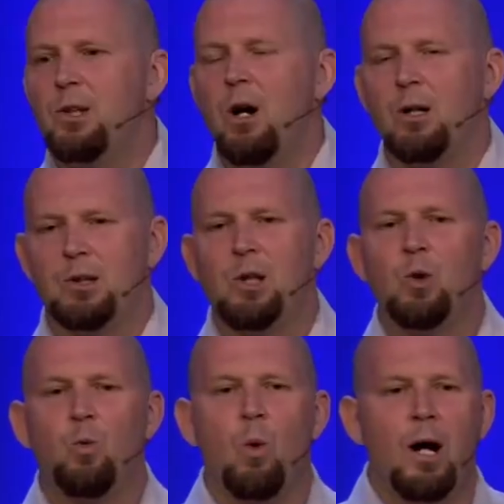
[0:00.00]
your heart? Do
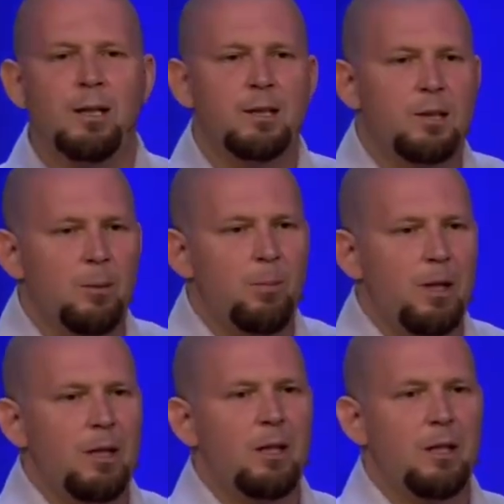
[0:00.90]
you want to
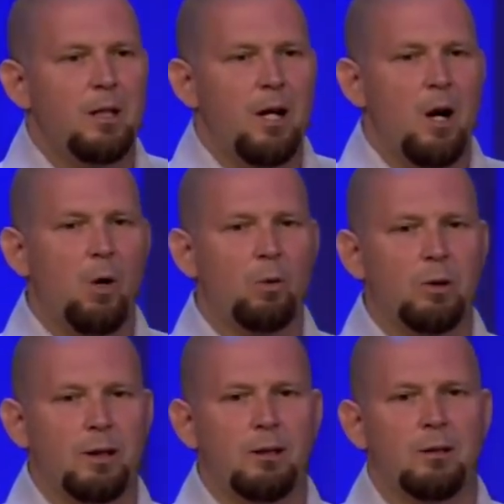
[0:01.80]
be
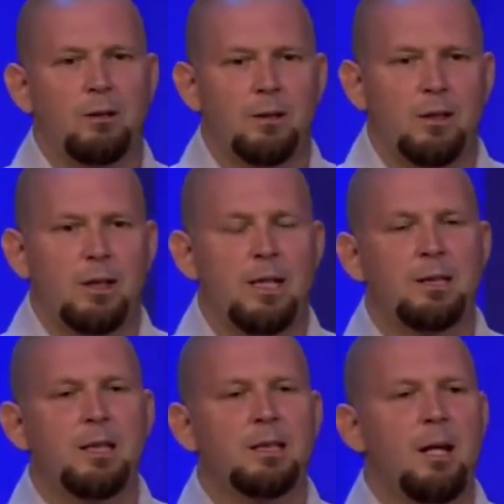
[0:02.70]
holy?
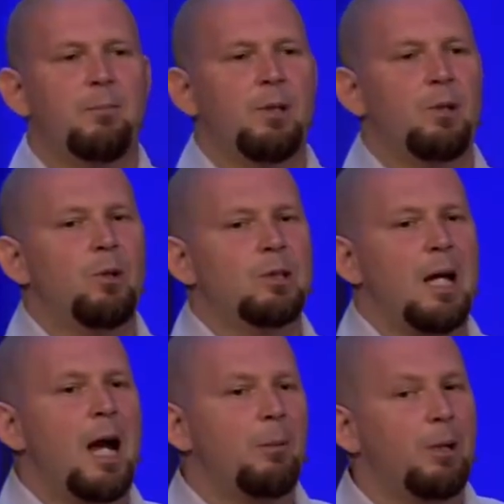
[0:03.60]
Is this something you
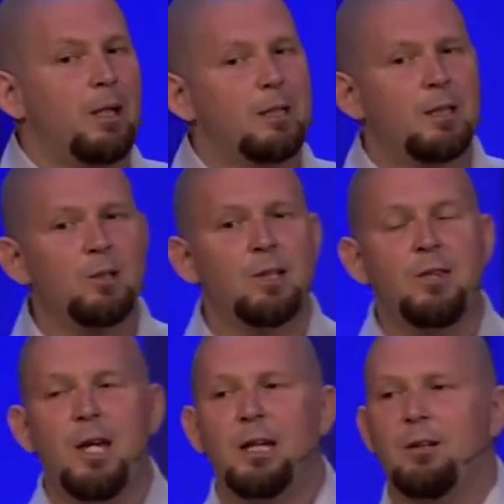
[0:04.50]
desire? Because here's the
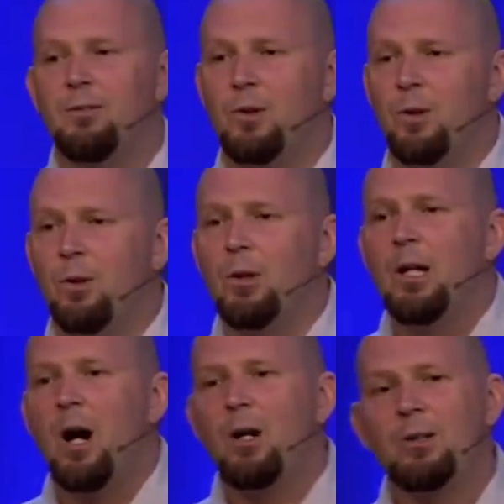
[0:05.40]
thing if
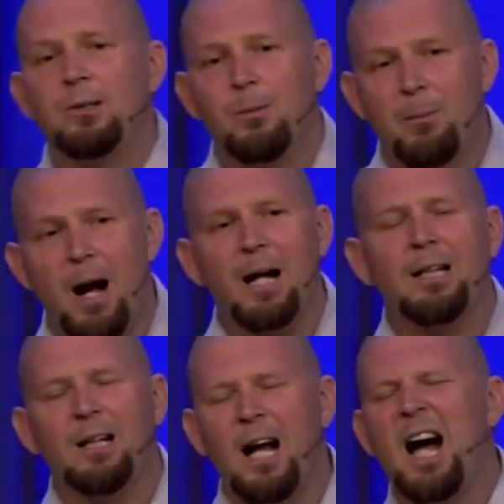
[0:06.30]
you are
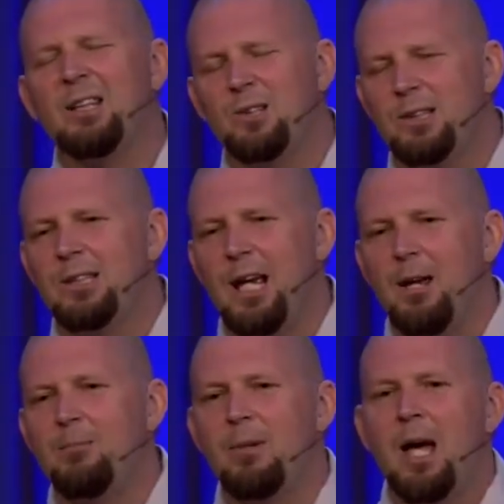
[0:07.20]
mocking God, just
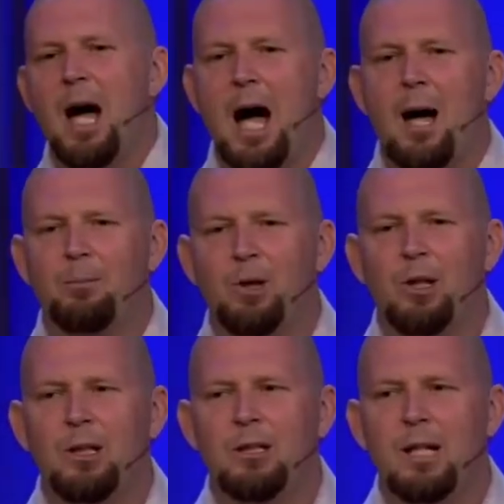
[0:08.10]
saying, I'm
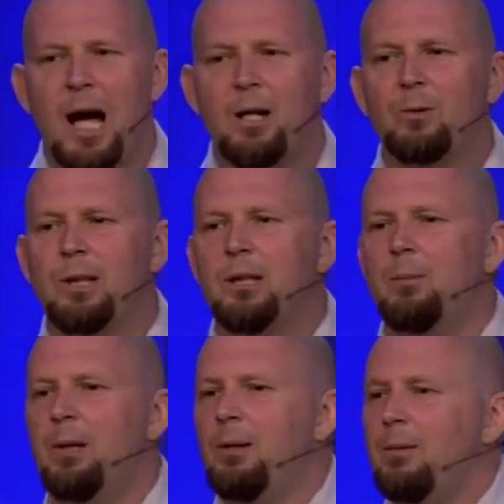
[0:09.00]
good, I don't need to
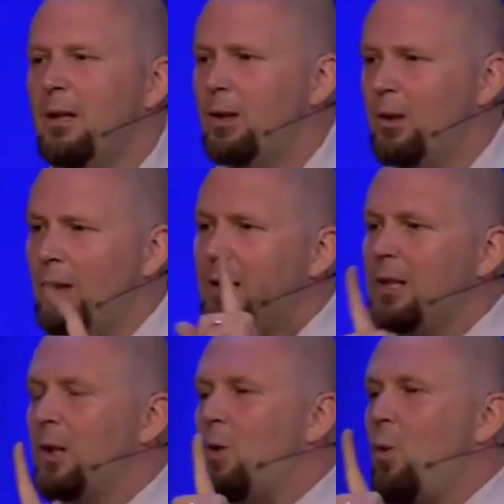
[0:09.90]
be, you need
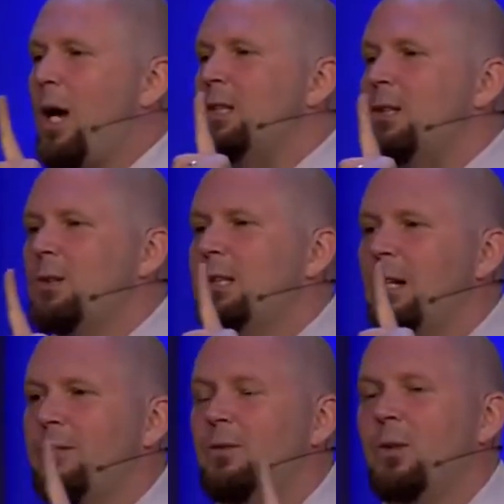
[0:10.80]
to question
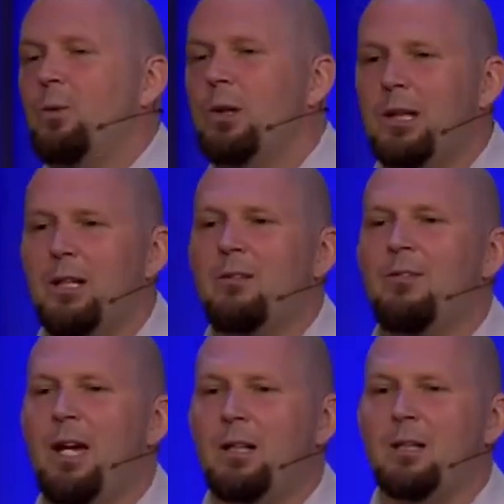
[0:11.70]
yourself if you're really in the
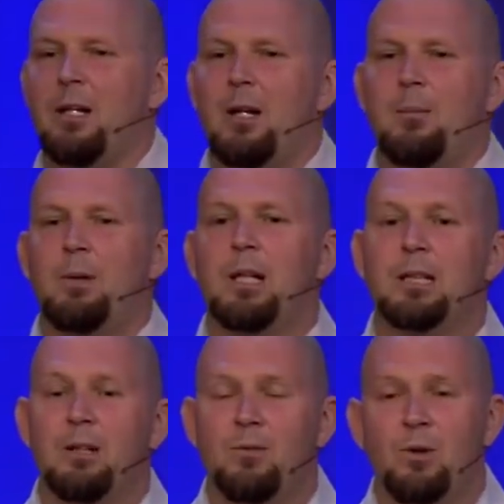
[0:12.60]
faith.
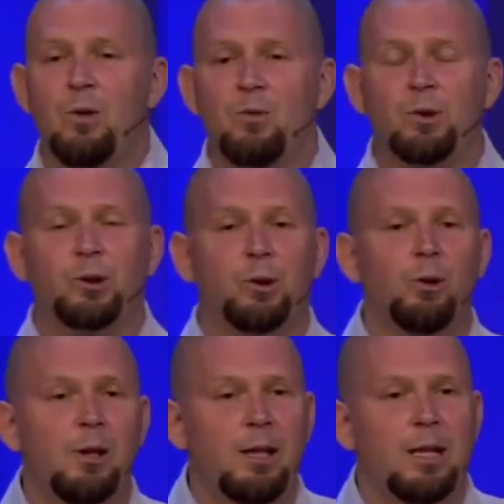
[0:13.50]
Because if you've
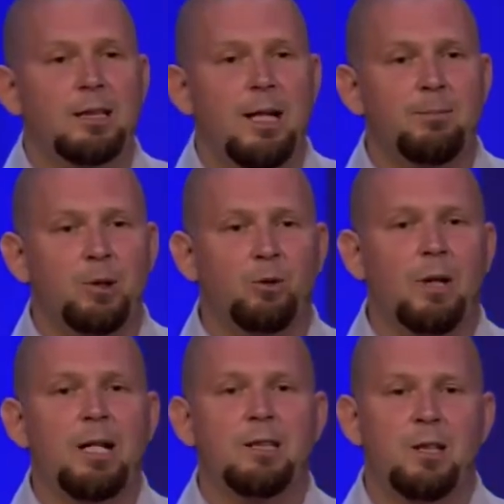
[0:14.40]
truly accepted
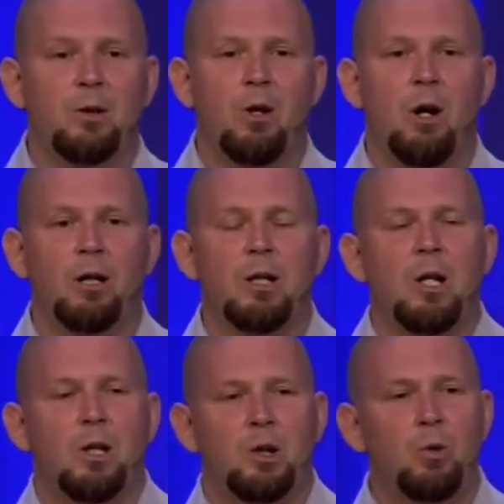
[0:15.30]
Christ in your heart,
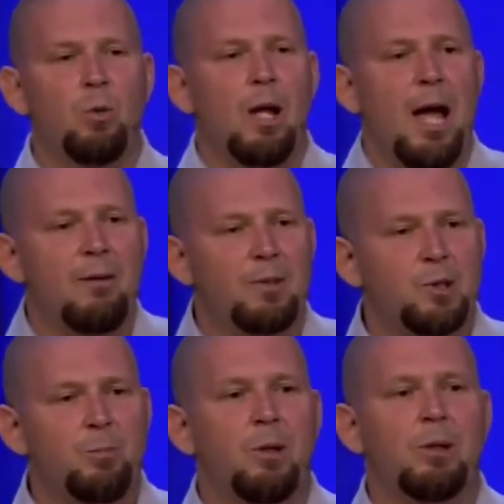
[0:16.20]
you will have the
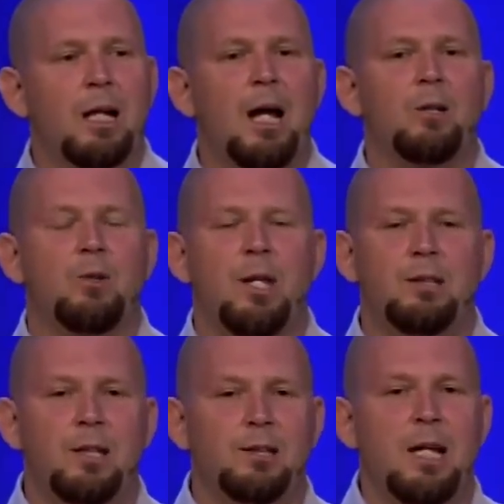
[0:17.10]
Spirit of God in you
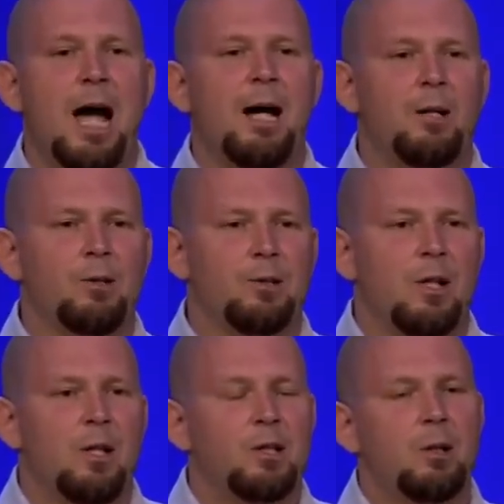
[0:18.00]
that desires
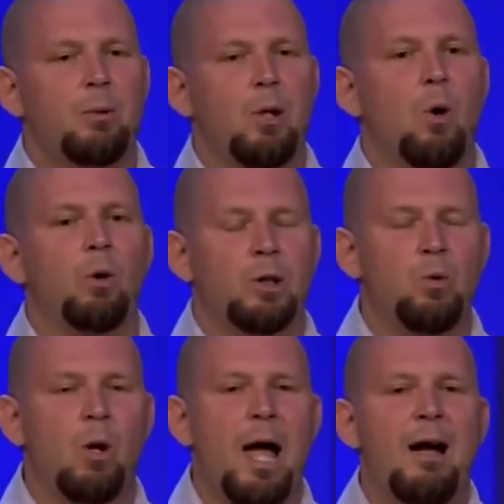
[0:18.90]
to be holy.
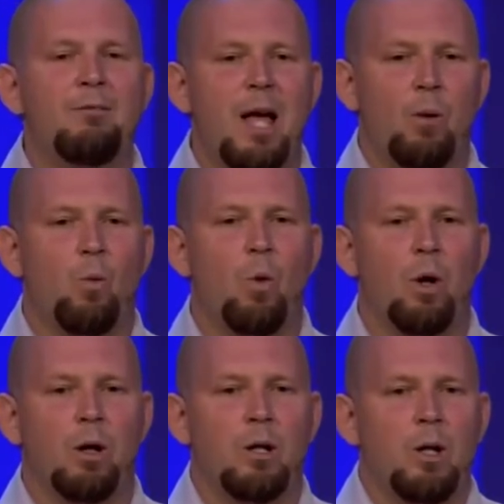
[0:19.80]
You will have that
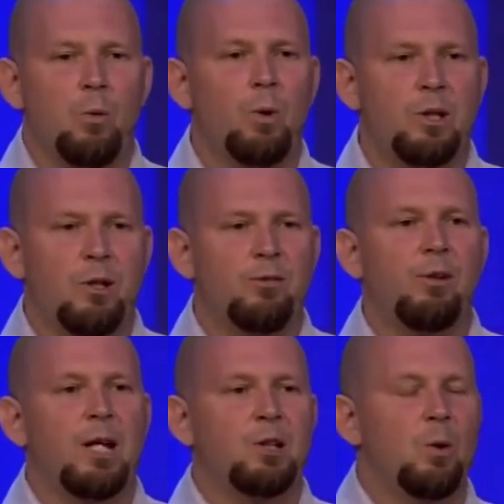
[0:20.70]
war with your
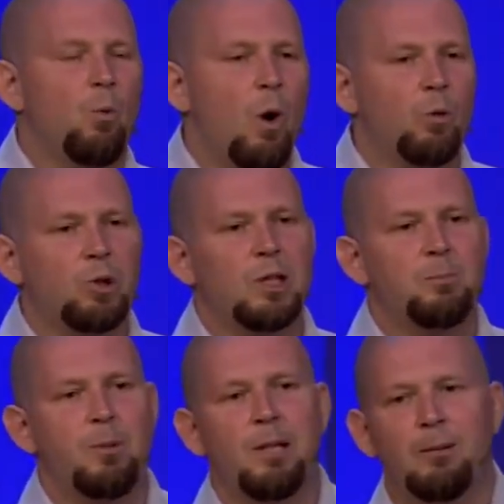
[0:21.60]
flesh. It won't
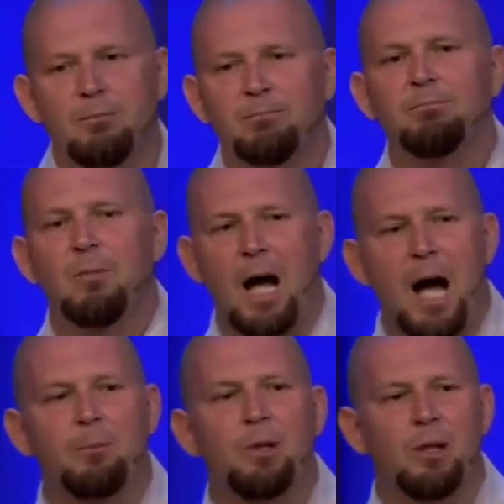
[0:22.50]
just be,
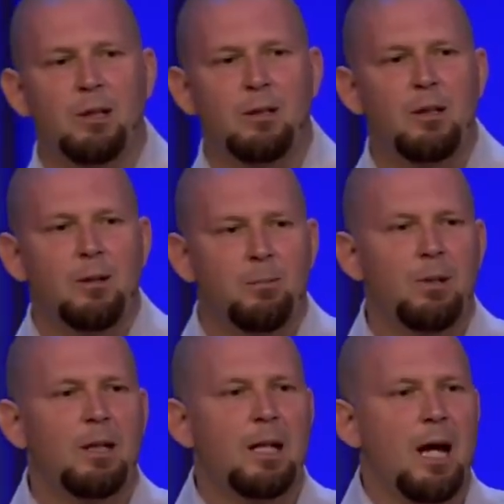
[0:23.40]
I'm good,
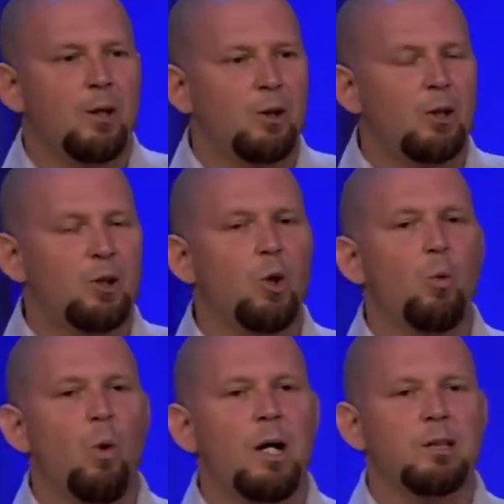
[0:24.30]
me and God are good.
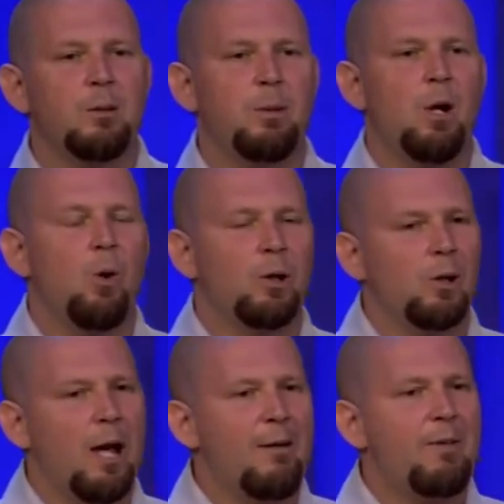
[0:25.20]
You'll want to be holy.
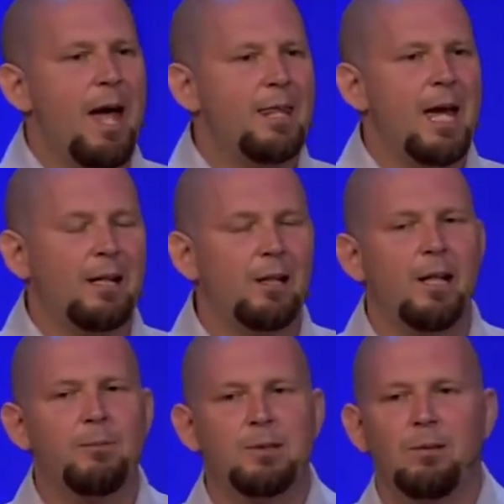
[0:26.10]
You'll have had that
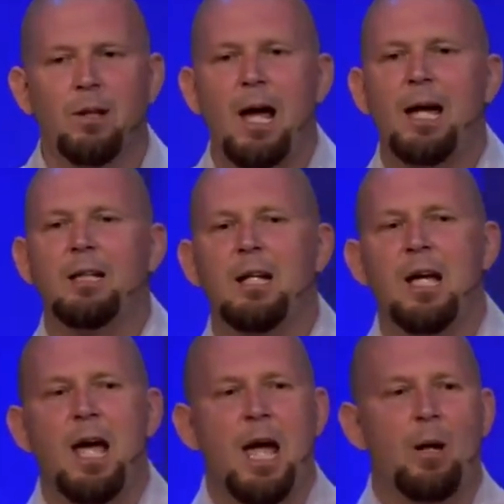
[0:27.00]
glimpse of the light
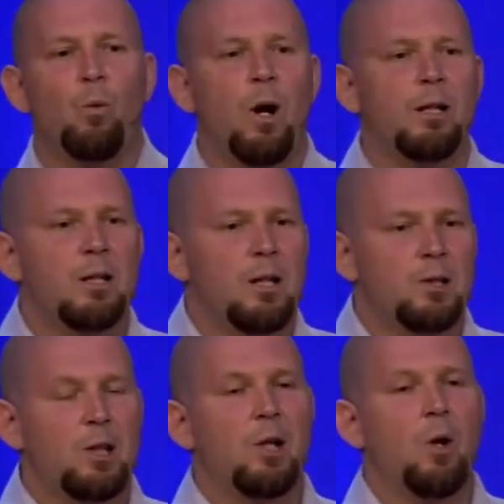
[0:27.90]
and want
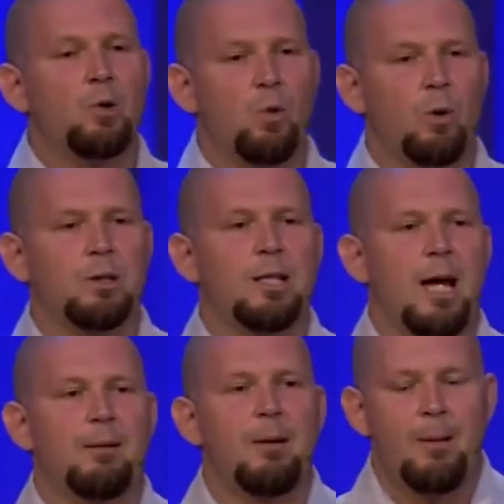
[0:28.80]
to go towards
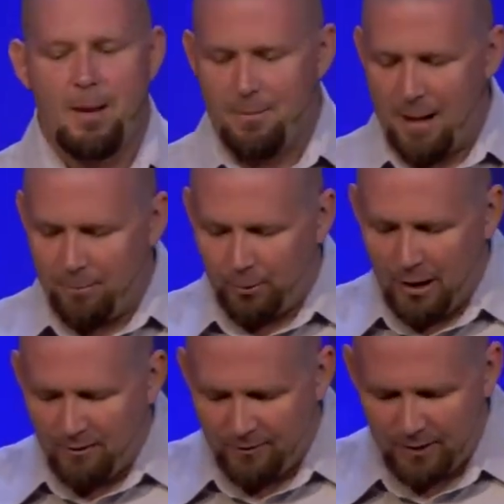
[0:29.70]
that. And my
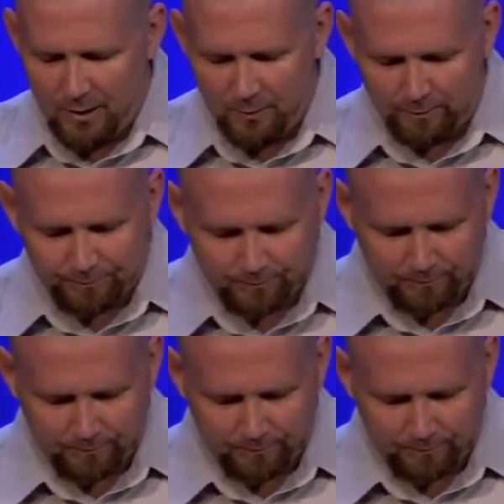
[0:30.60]
prayer for you